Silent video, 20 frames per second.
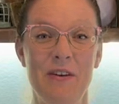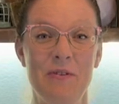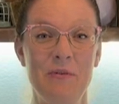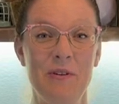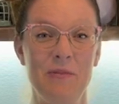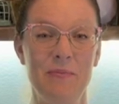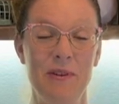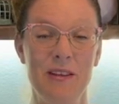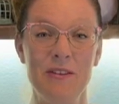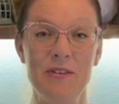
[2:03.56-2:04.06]

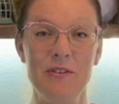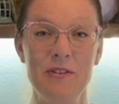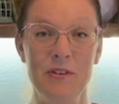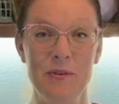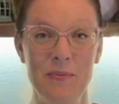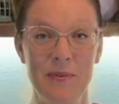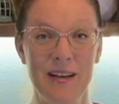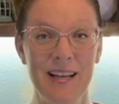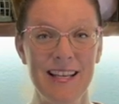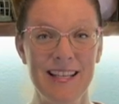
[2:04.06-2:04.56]
would be
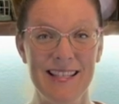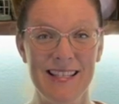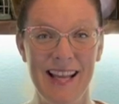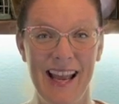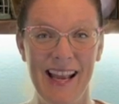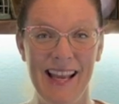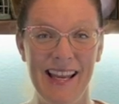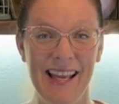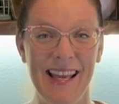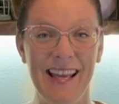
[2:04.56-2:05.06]
super
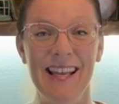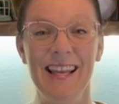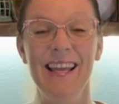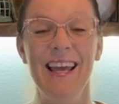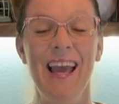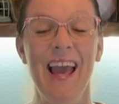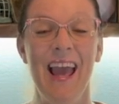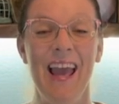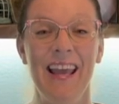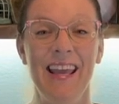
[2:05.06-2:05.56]
exciting.
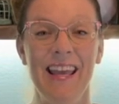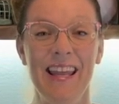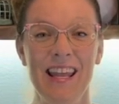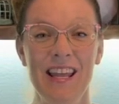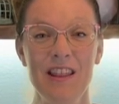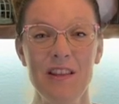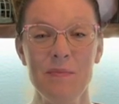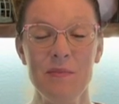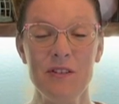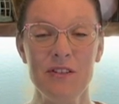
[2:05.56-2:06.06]

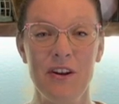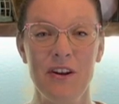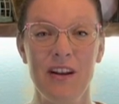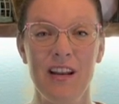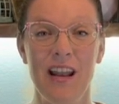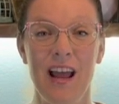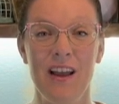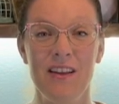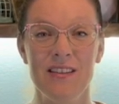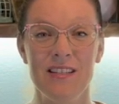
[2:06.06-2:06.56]
Getting them
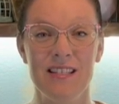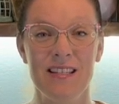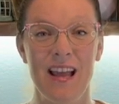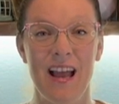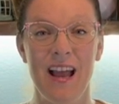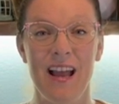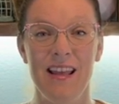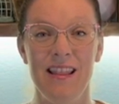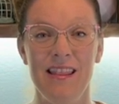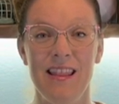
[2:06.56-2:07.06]
started
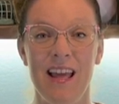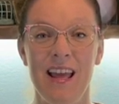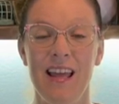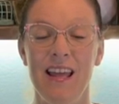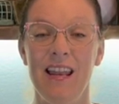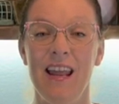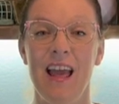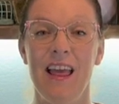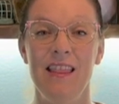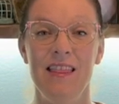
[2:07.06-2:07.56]
outside
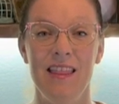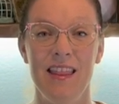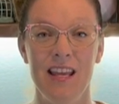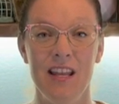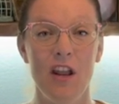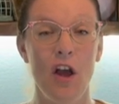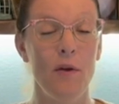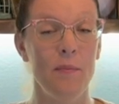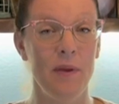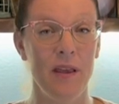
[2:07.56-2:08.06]
then, and
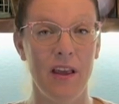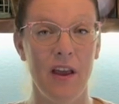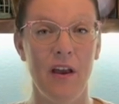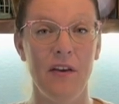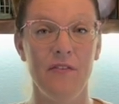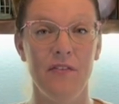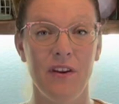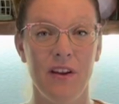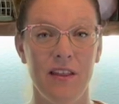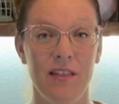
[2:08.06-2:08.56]
then I'll be
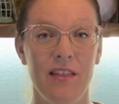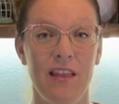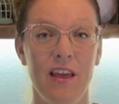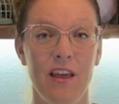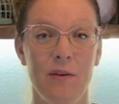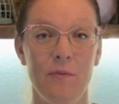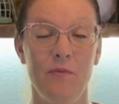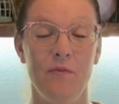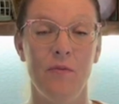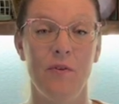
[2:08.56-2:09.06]
covering
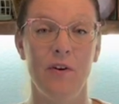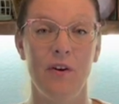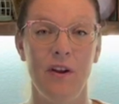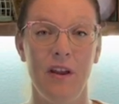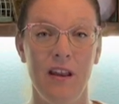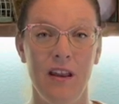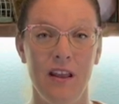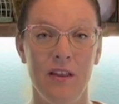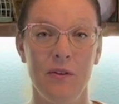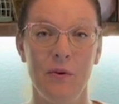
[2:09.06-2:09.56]
them for
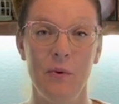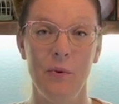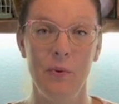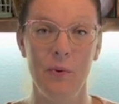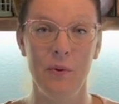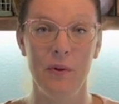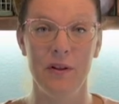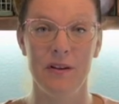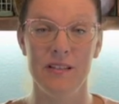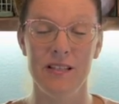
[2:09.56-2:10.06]
any of the
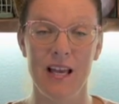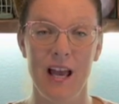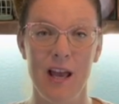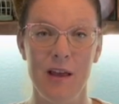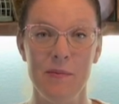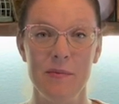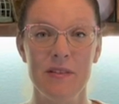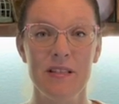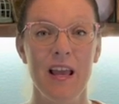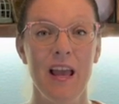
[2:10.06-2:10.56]
cooler
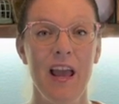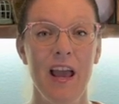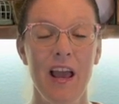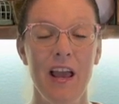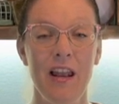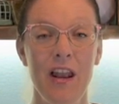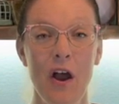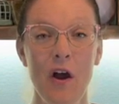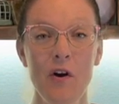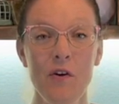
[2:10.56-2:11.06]
temps,
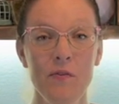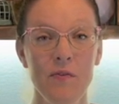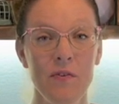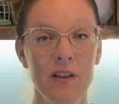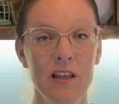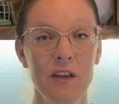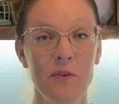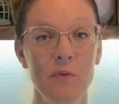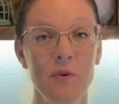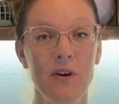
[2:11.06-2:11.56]
and
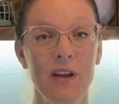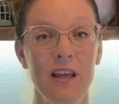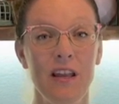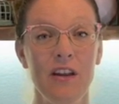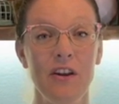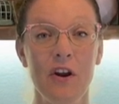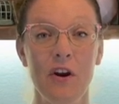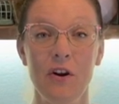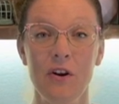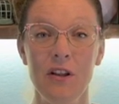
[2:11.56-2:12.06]
hopefully we'll get
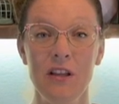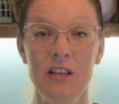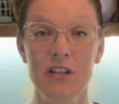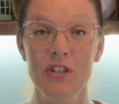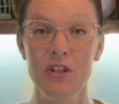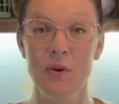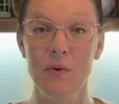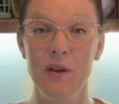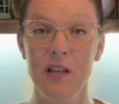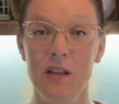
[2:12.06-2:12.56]
an early
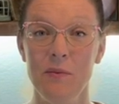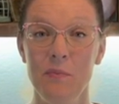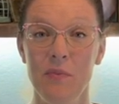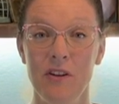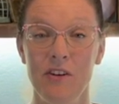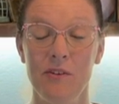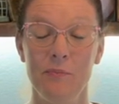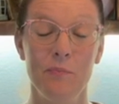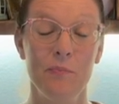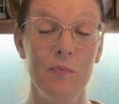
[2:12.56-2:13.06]
showing of
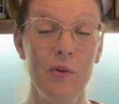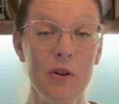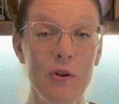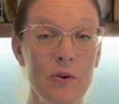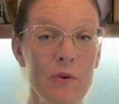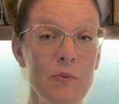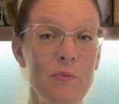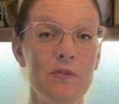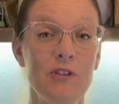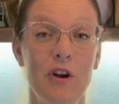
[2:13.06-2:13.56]
blo
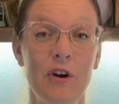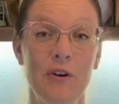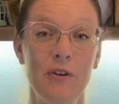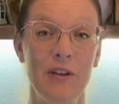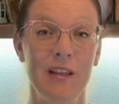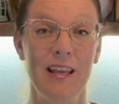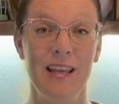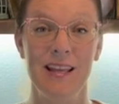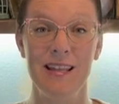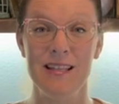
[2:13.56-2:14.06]
blooms
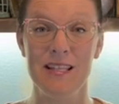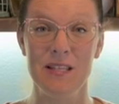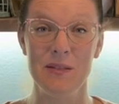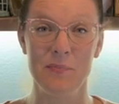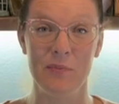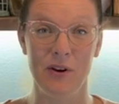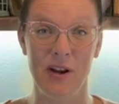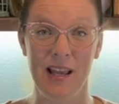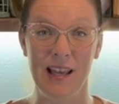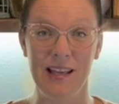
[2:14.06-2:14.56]
early in
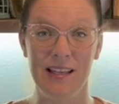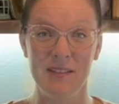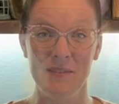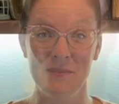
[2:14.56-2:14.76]
spring.